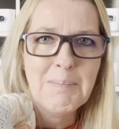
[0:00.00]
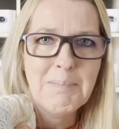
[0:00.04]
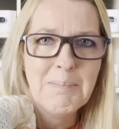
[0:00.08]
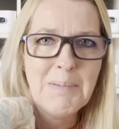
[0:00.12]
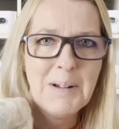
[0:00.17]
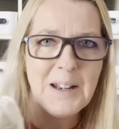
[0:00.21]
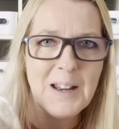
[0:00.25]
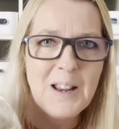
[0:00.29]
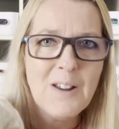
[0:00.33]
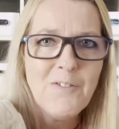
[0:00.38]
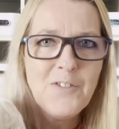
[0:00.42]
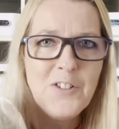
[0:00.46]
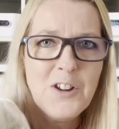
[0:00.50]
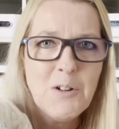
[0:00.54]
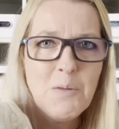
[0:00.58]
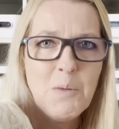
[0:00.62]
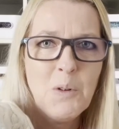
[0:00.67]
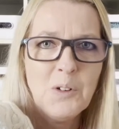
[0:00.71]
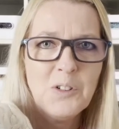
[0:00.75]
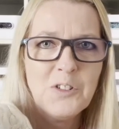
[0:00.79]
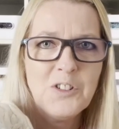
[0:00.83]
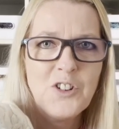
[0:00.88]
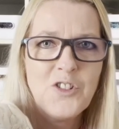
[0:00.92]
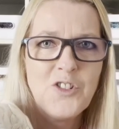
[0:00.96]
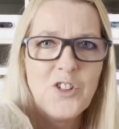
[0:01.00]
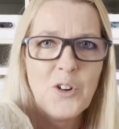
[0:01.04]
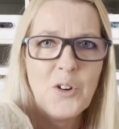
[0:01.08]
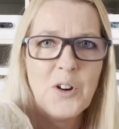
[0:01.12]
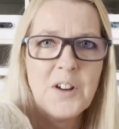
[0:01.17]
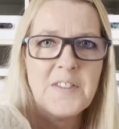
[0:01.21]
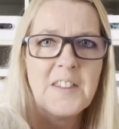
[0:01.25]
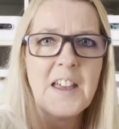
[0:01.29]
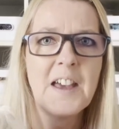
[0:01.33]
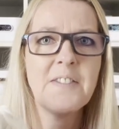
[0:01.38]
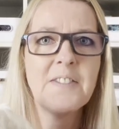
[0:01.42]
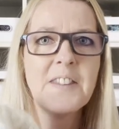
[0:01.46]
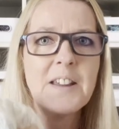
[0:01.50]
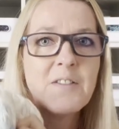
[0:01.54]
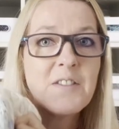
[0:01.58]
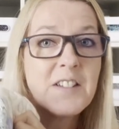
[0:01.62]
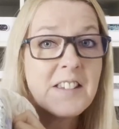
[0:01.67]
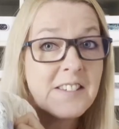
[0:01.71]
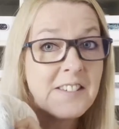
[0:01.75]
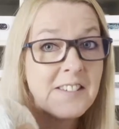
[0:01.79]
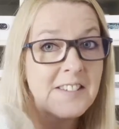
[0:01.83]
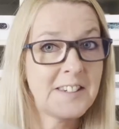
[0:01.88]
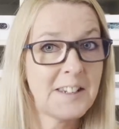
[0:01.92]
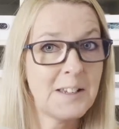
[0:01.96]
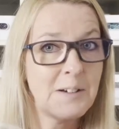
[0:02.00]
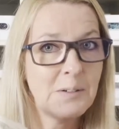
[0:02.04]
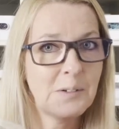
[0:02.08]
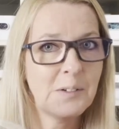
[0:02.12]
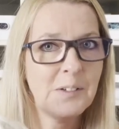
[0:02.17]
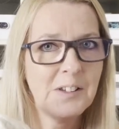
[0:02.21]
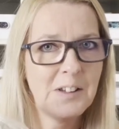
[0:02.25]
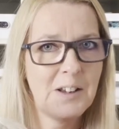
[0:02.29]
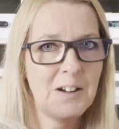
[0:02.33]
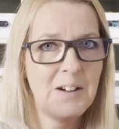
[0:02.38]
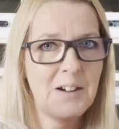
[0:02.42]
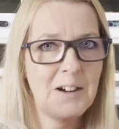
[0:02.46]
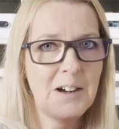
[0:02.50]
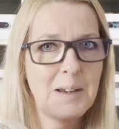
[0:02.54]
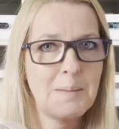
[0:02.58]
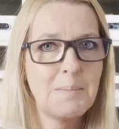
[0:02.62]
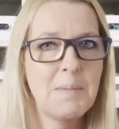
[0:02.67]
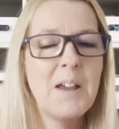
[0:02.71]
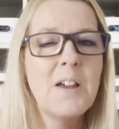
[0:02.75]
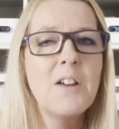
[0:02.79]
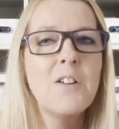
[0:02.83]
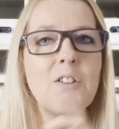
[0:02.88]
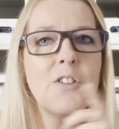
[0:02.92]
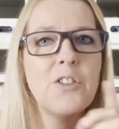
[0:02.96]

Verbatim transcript: But if you want to join that, there is still time.